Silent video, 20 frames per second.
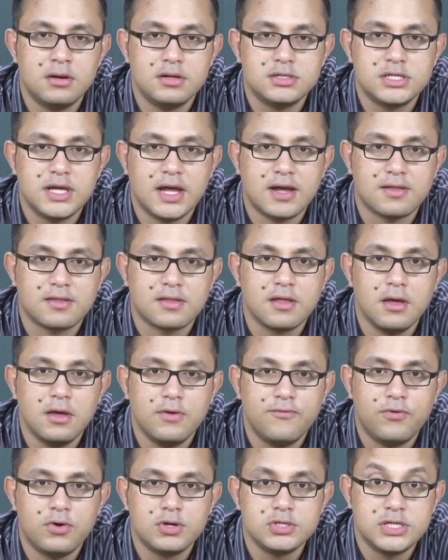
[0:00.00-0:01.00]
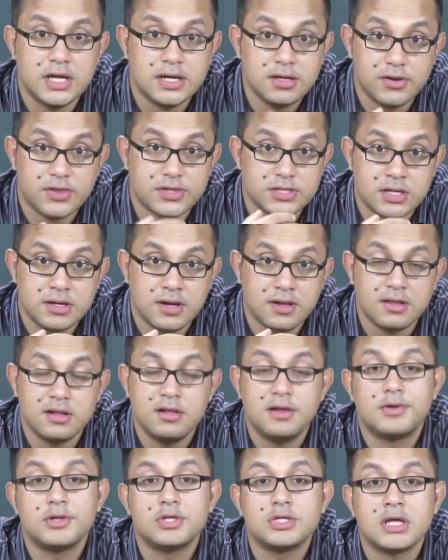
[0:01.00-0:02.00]
uh, text for gender studies
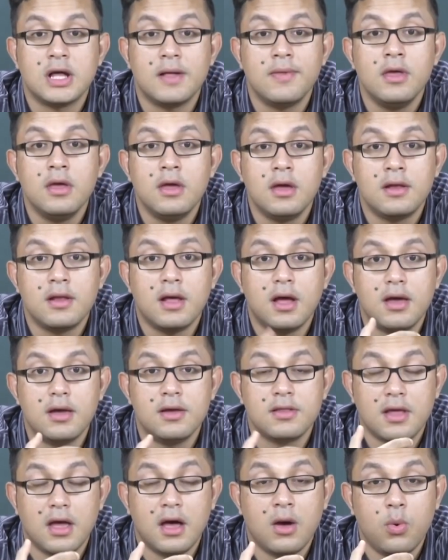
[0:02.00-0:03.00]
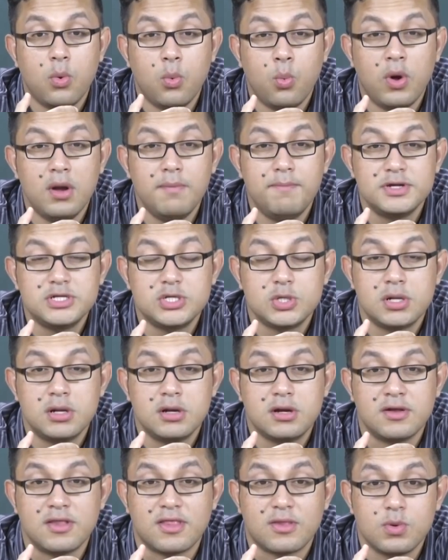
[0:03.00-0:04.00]
and literature. It is how one
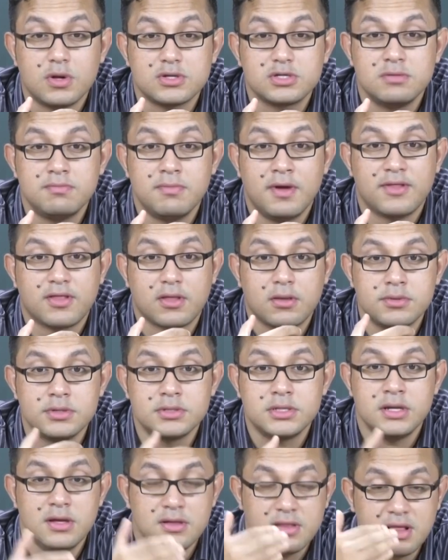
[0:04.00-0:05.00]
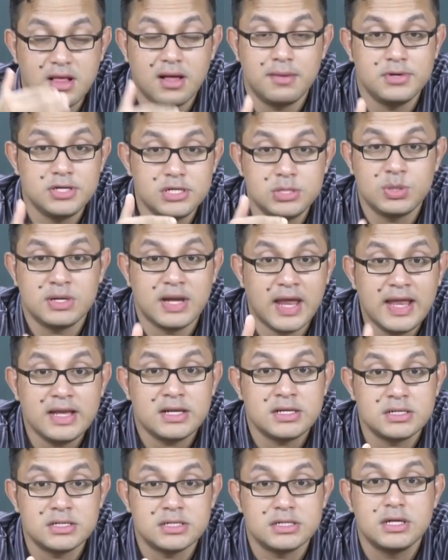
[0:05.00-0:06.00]
particular constructed masculinity is coming to an
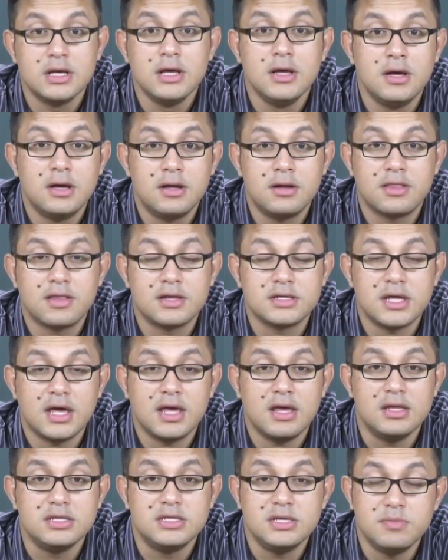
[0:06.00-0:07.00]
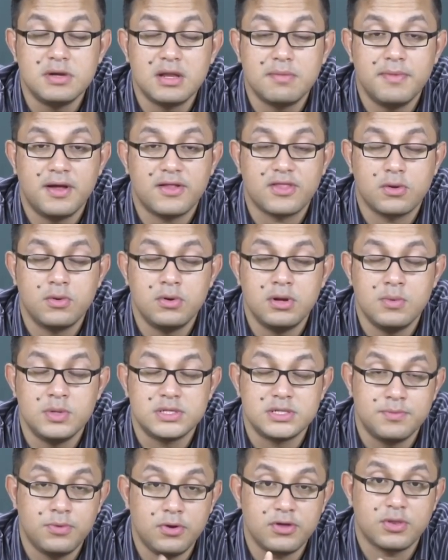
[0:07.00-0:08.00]
end. This entire hegemonic masculinity
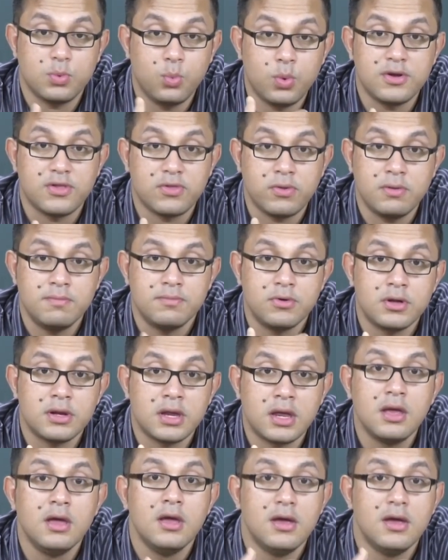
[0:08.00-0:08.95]
which the boss wants to embody